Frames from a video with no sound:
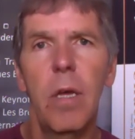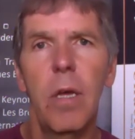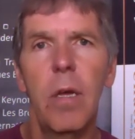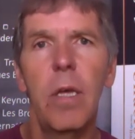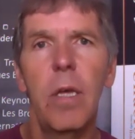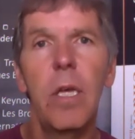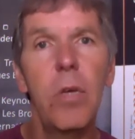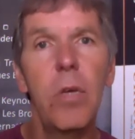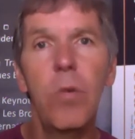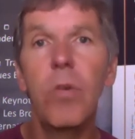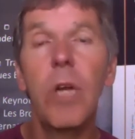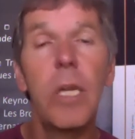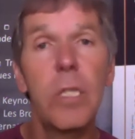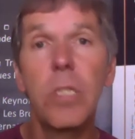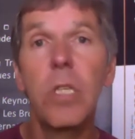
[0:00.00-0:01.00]
He who
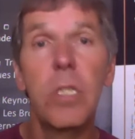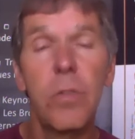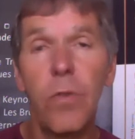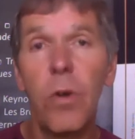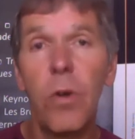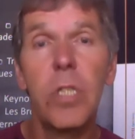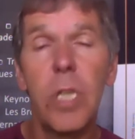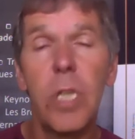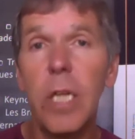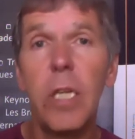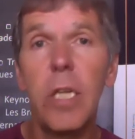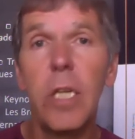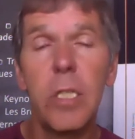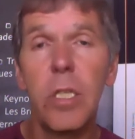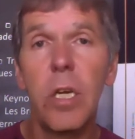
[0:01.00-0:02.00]
raises his voice in
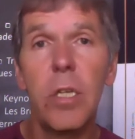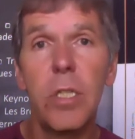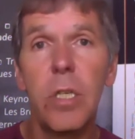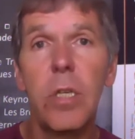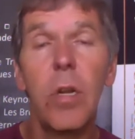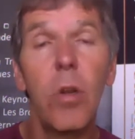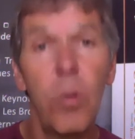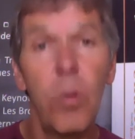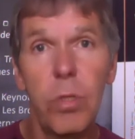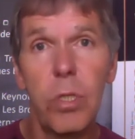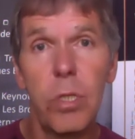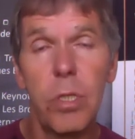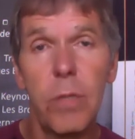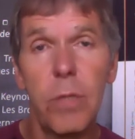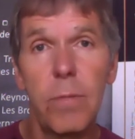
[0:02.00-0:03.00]
any discussion
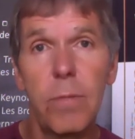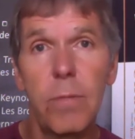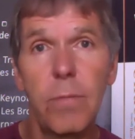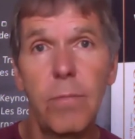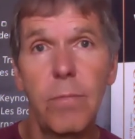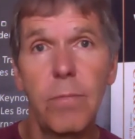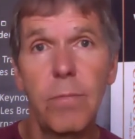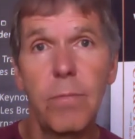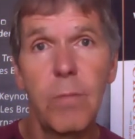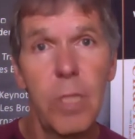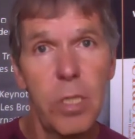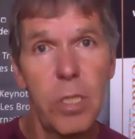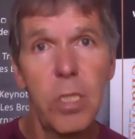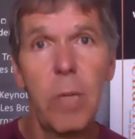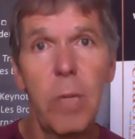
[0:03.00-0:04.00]
loses.
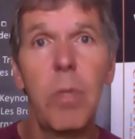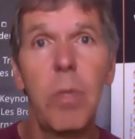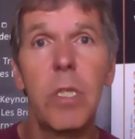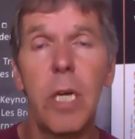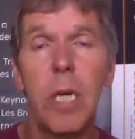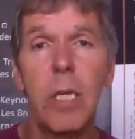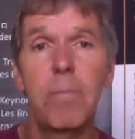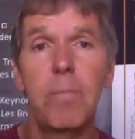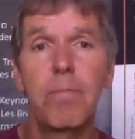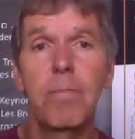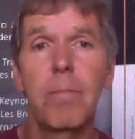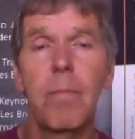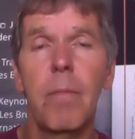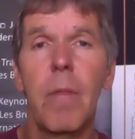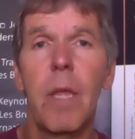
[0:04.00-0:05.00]
It's as simple as that.
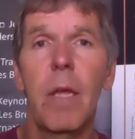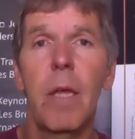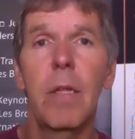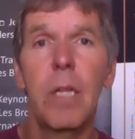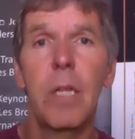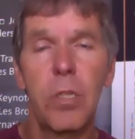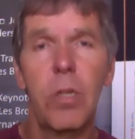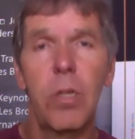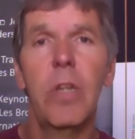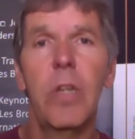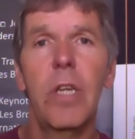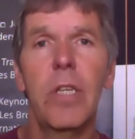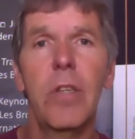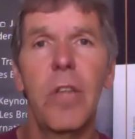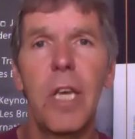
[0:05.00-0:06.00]
That's another
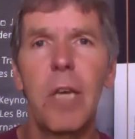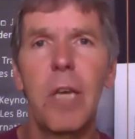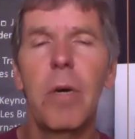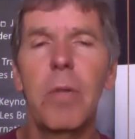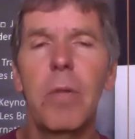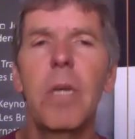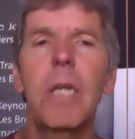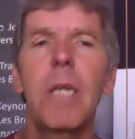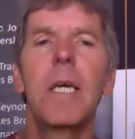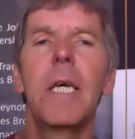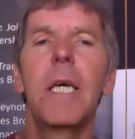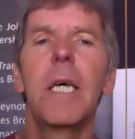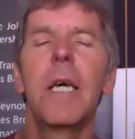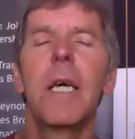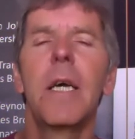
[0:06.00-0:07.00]
thing to think about. But
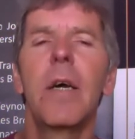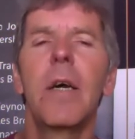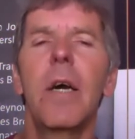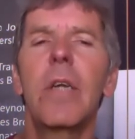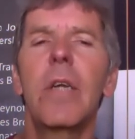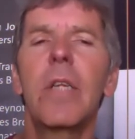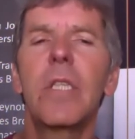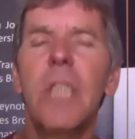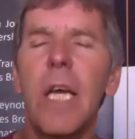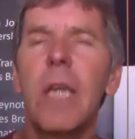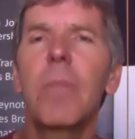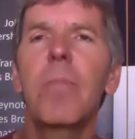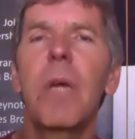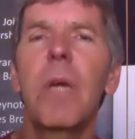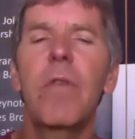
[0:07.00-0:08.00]
the
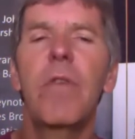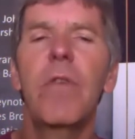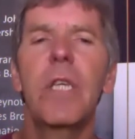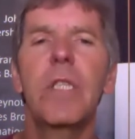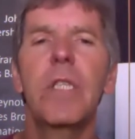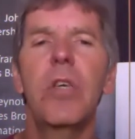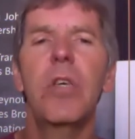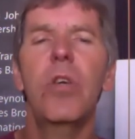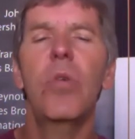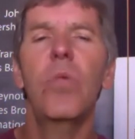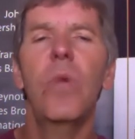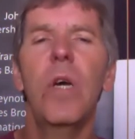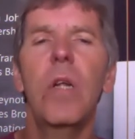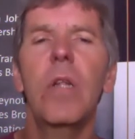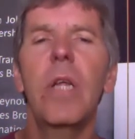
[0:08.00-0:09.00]
second benefit is that you
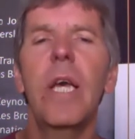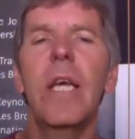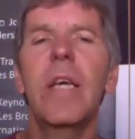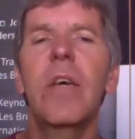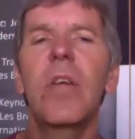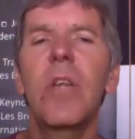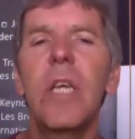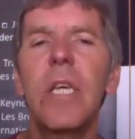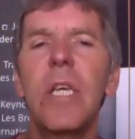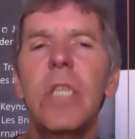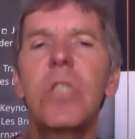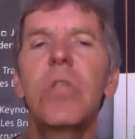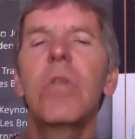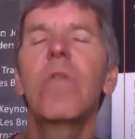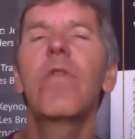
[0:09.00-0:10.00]
will
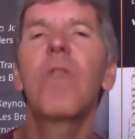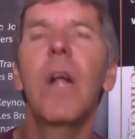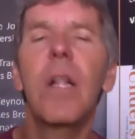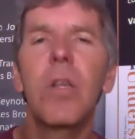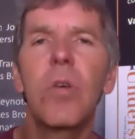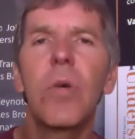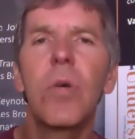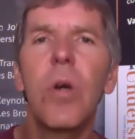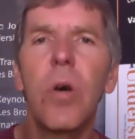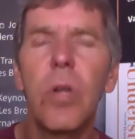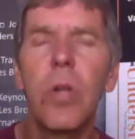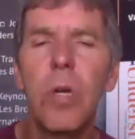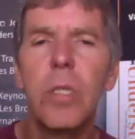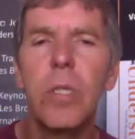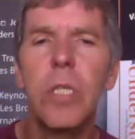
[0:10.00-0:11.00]
increase your value in
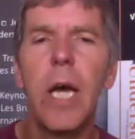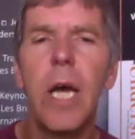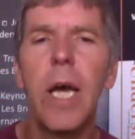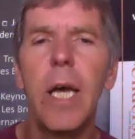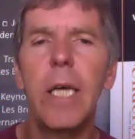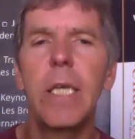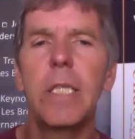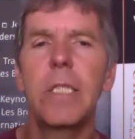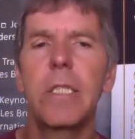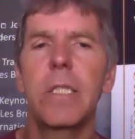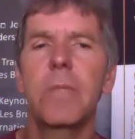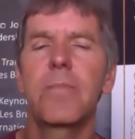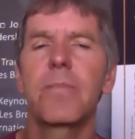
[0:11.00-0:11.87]
others' eyes.